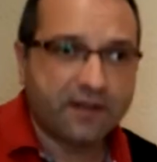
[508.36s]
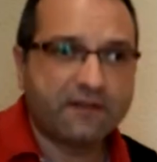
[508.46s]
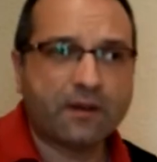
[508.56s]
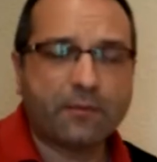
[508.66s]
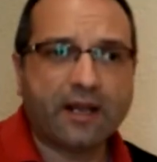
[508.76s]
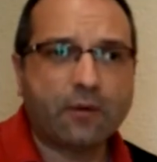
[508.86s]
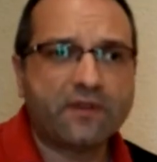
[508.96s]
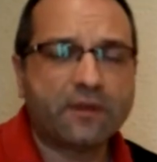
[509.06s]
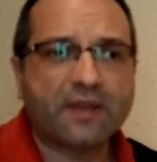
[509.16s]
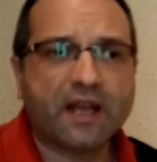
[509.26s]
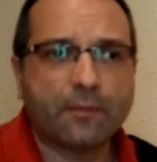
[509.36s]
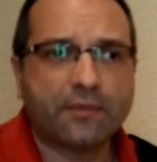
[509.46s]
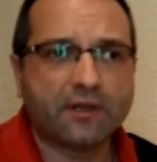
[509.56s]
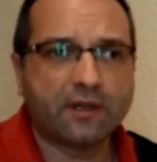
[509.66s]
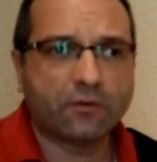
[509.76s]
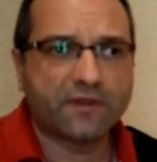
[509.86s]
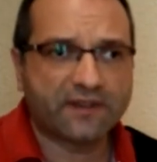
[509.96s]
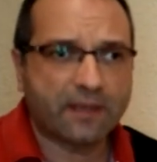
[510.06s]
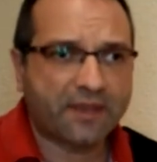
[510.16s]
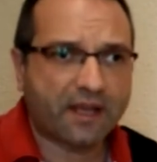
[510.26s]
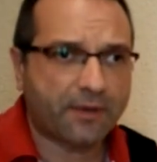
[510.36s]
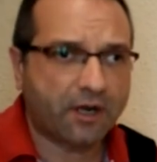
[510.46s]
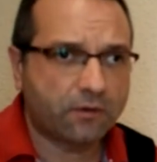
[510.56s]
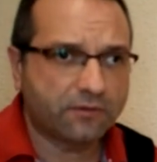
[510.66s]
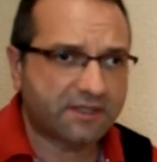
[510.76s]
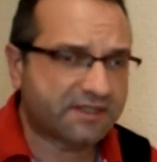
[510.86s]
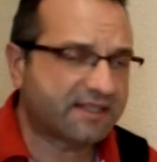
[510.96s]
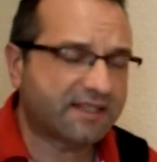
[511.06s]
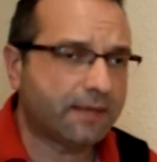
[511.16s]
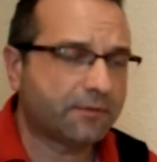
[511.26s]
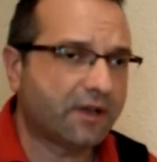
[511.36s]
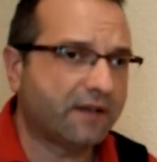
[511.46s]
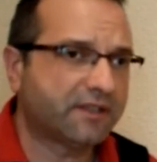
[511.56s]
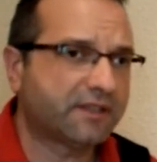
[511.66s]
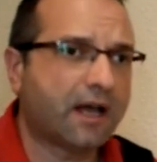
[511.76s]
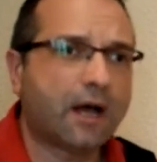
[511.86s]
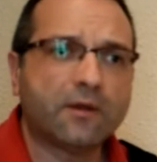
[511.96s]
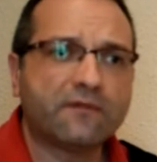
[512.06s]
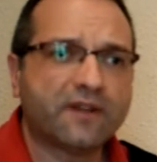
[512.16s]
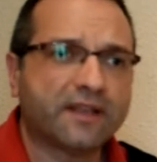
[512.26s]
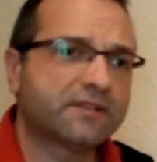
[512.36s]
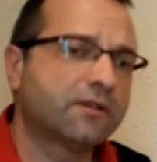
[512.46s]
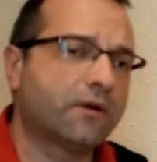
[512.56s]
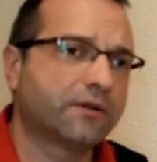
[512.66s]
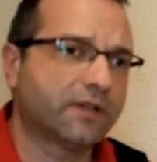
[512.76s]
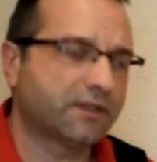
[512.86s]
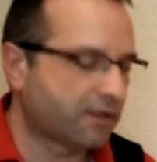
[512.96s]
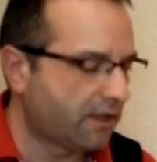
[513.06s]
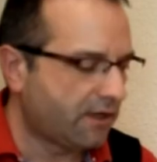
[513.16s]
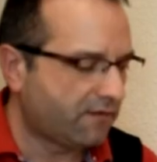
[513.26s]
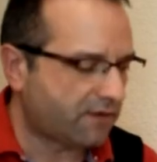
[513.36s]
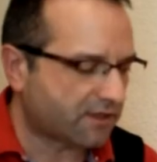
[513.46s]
If I play with a pickup with a neck pickup alone, it's the same to have it out of phase or not. For